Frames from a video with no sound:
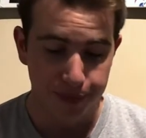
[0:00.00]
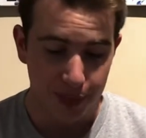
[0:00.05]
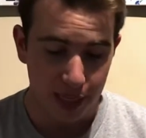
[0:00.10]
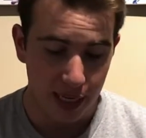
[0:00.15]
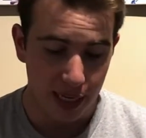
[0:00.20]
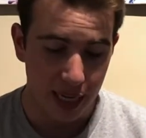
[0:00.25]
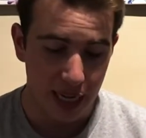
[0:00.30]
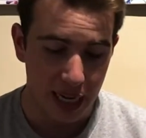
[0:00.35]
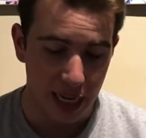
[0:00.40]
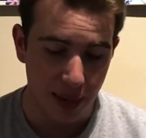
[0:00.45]

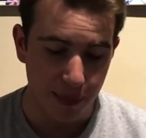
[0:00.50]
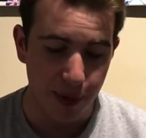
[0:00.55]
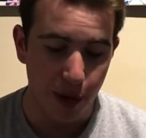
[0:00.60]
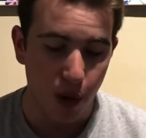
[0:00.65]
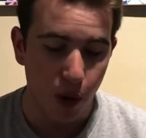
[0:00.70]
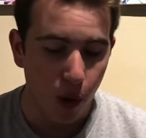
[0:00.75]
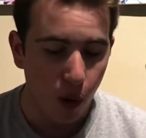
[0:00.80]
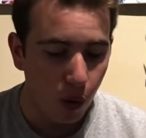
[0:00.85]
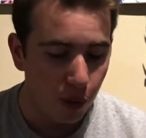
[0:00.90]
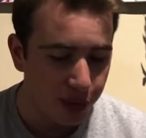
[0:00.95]
I'm gonna
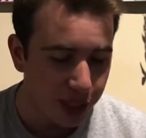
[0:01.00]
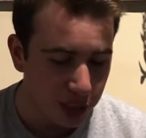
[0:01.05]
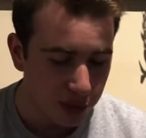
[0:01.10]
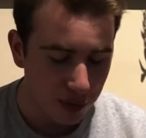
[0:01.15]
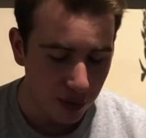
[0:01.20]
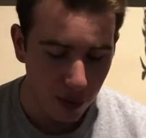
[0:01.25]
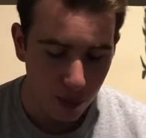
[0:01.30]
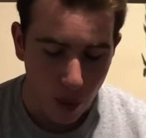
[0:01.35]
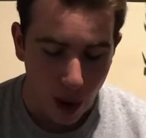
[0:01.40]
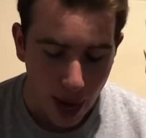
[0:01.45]
hold these
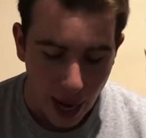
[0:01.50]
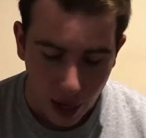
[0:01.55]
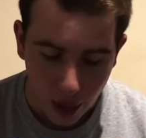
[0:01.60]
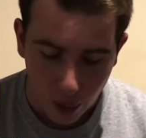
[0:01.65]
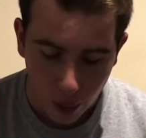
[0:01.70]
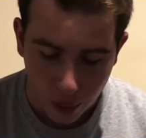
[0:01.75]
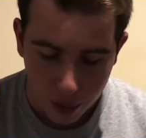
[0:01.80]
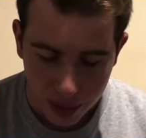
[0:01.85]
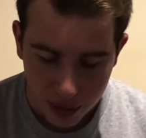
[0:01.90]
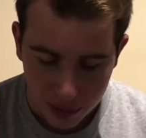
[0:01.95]
for a while,
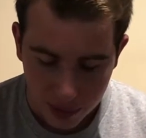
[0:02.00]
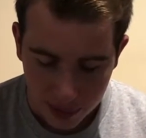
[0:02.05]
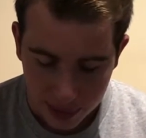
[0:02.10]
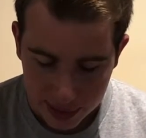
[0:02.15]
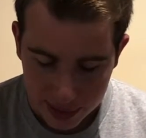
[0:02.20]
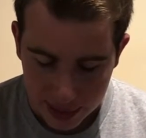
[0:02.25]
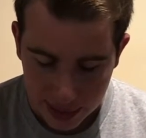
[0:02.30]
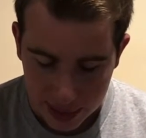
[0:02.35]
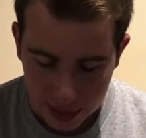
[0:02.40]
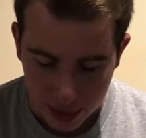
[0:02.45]
hold these for a
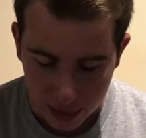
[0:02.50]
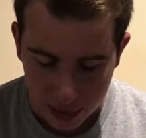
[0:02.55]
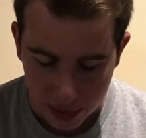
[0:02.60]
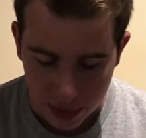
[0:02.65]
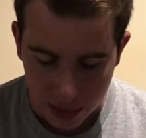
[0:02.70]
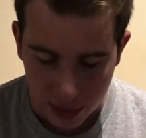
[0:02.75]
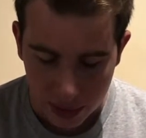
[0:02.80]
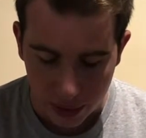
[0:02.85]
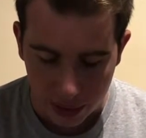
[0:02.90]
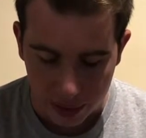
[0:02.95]
season or two. They'll